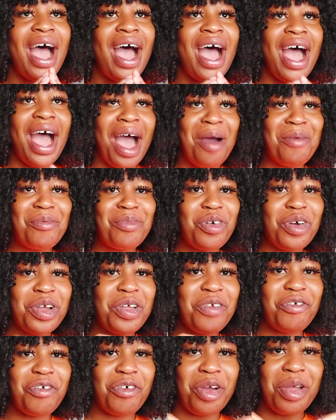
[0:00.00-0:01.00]
I'm
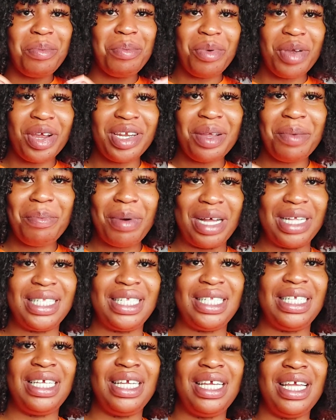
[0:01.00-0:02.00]
going for a birthday
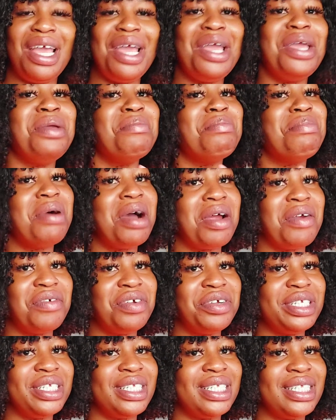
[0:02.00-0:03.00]
party in
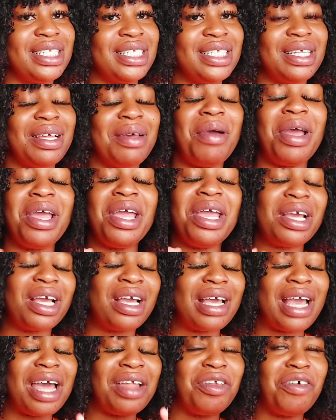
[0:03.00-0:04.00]
Paris,
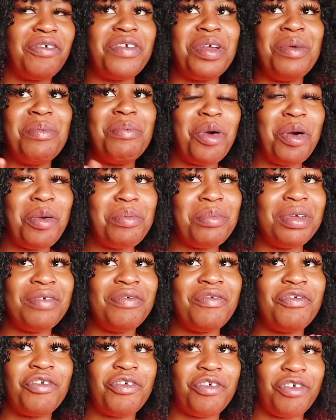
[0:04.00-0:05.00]
kind of a mommy
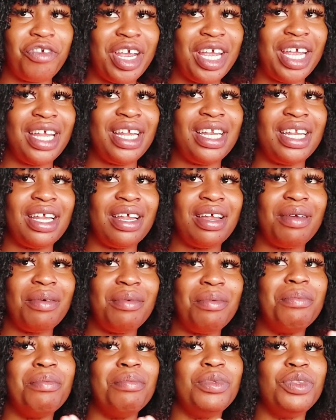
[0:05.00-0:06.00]
friend
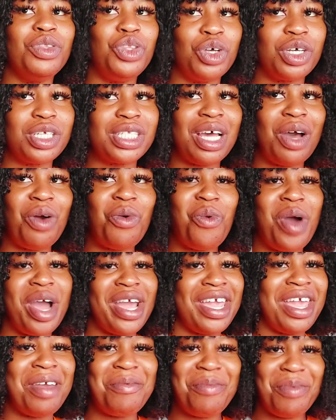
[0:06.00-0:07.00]
daughter
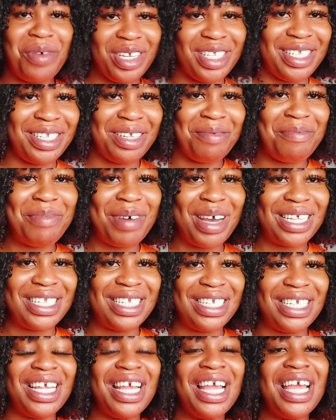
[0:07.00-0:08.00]
1 year birthday
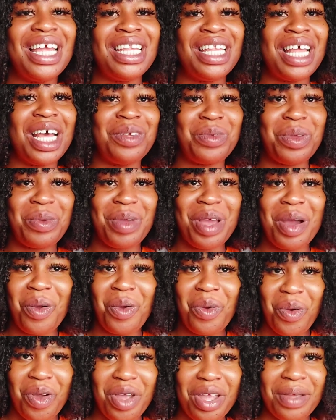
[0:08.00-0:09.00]
party. That's where we are
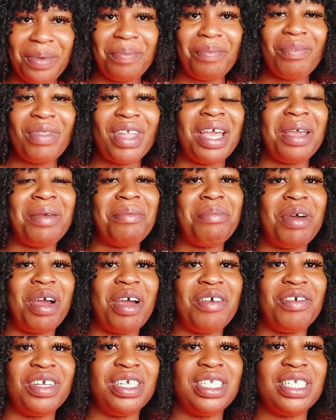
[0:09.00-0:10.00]
going in
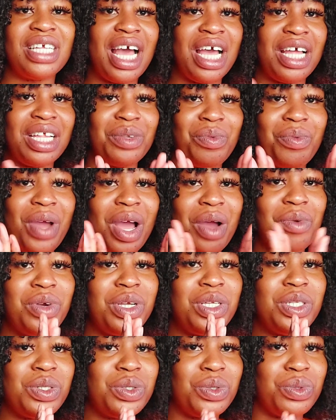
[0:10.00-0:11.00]
Paris, and we are
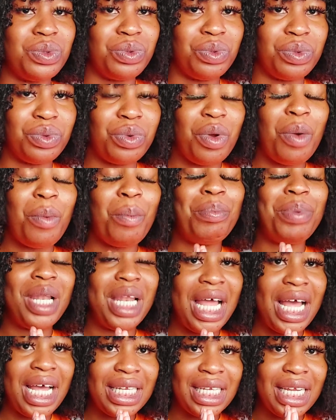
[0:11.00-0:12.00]
going to
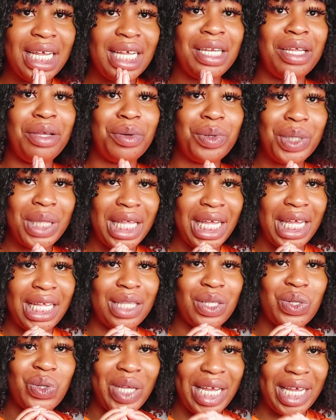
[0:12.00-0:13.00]
plan the whole thing
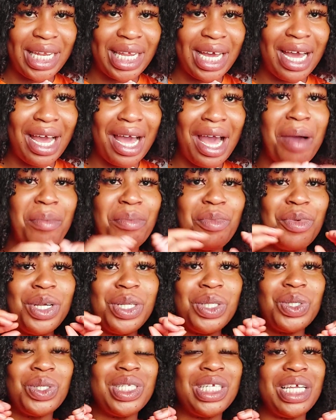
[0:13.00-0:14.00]
together. I'm
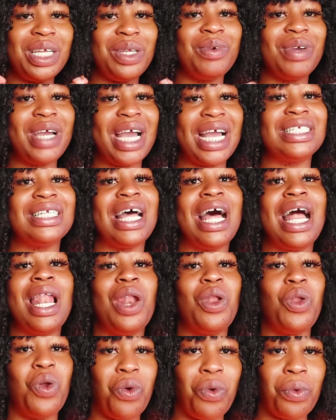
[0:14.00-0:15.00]
going to take you guys
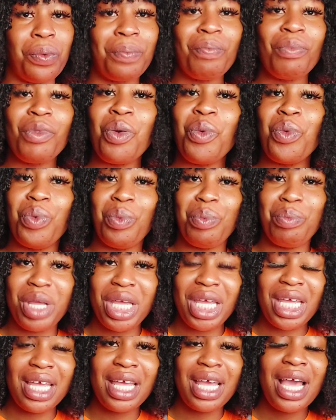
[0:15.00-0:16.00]
along with
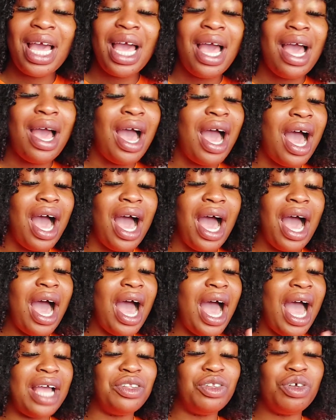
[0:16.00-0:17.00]
me.
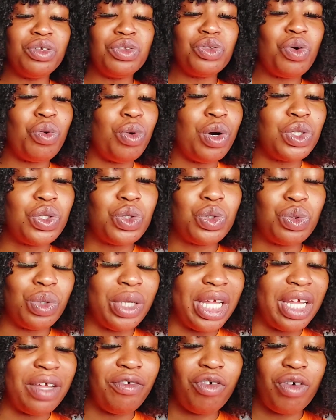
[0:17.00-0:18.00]
I don't know what to
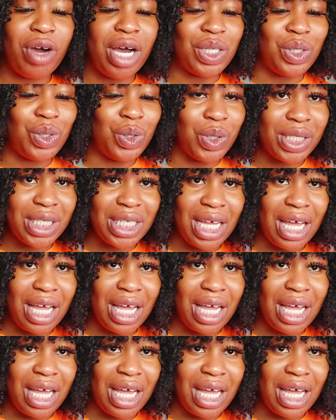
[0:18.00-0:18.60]
get for our daughter.